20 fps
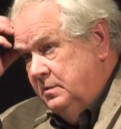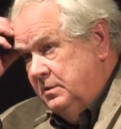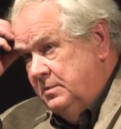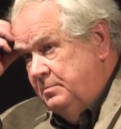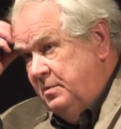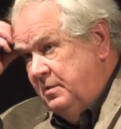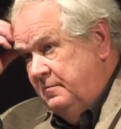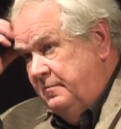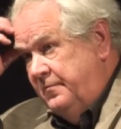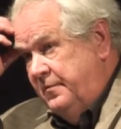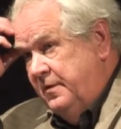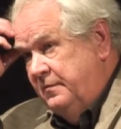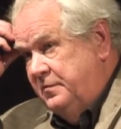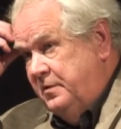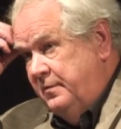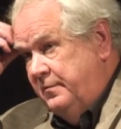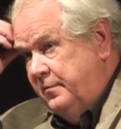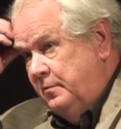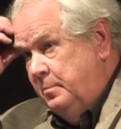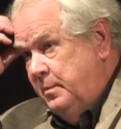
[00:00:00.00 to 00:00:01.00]
It's been
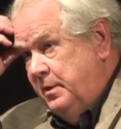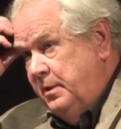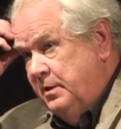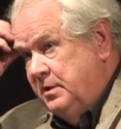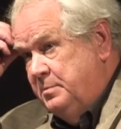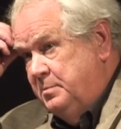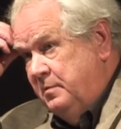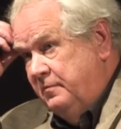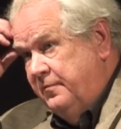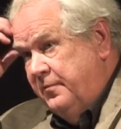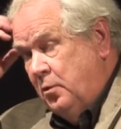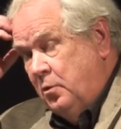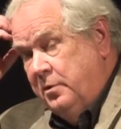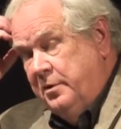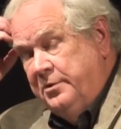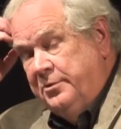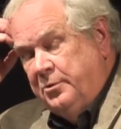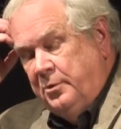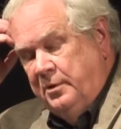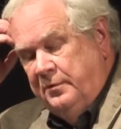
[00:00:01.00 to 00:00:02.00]
50 for me, it's been
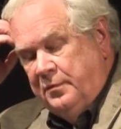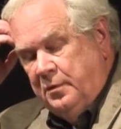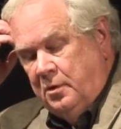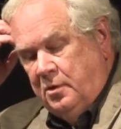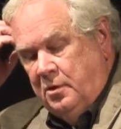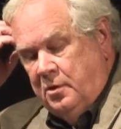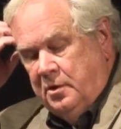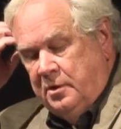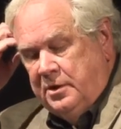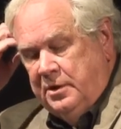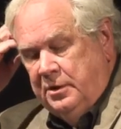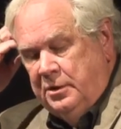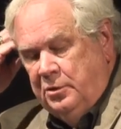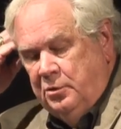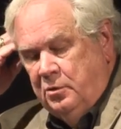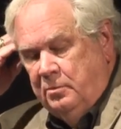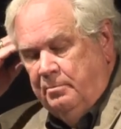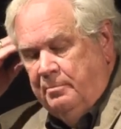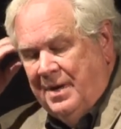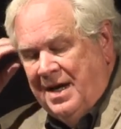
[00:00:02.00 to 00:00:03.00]
43 for her. Can
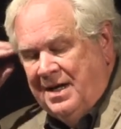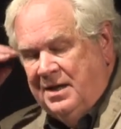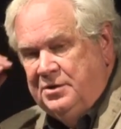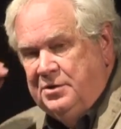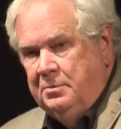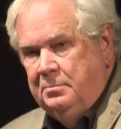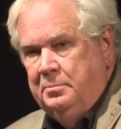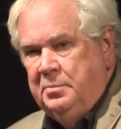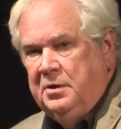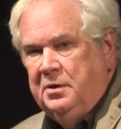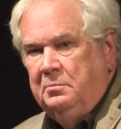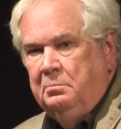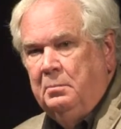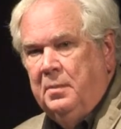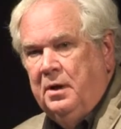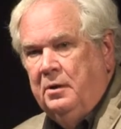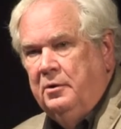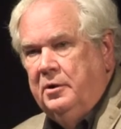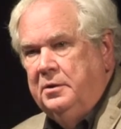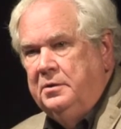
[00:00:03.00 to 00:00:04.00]
you imagine being
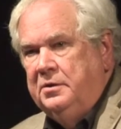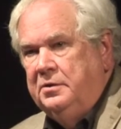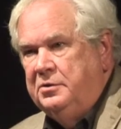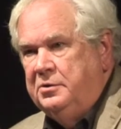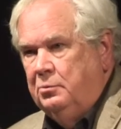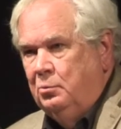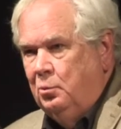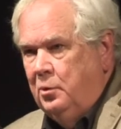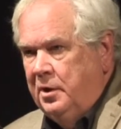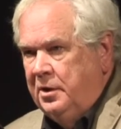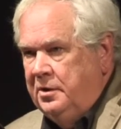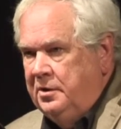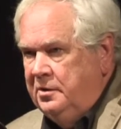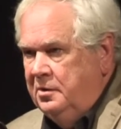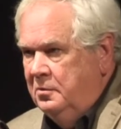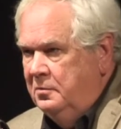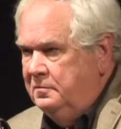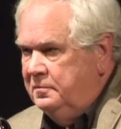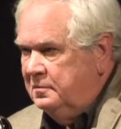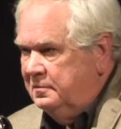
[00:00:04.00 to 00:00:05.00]
married to
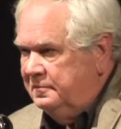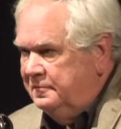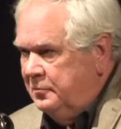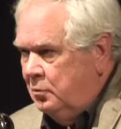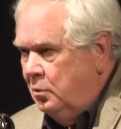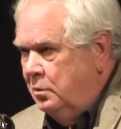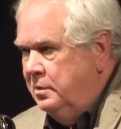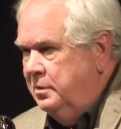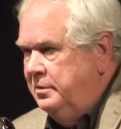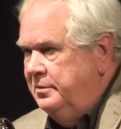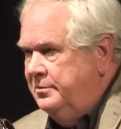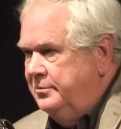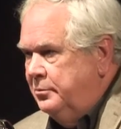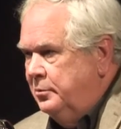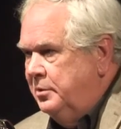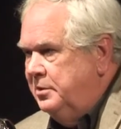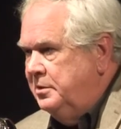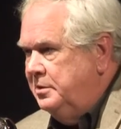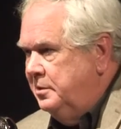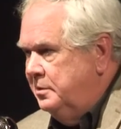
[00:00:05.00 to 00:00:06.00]
radio for
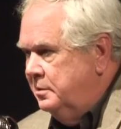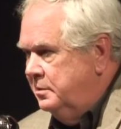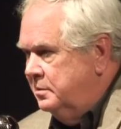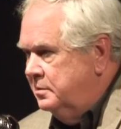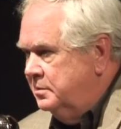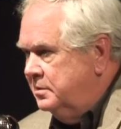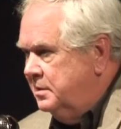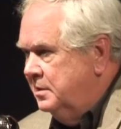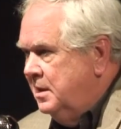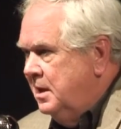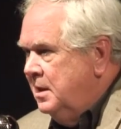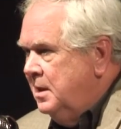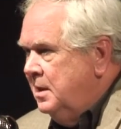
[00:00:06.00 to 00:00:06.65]
43 years?